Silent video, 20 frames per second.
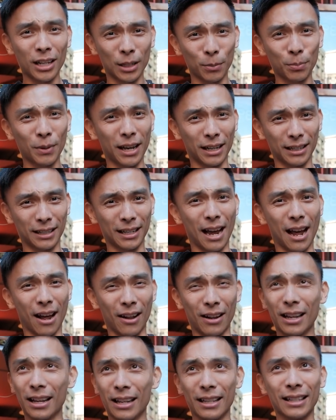this place
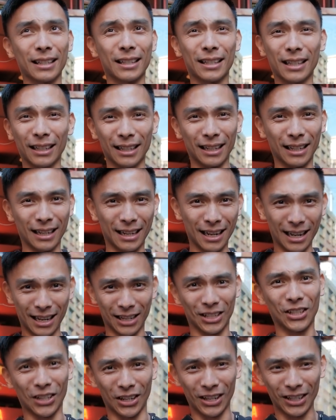out. It's
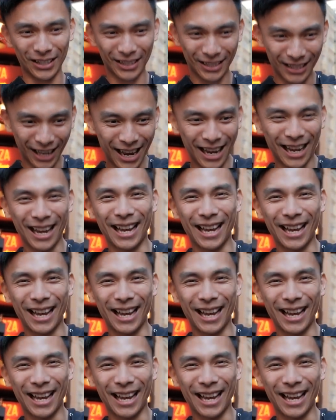delicious.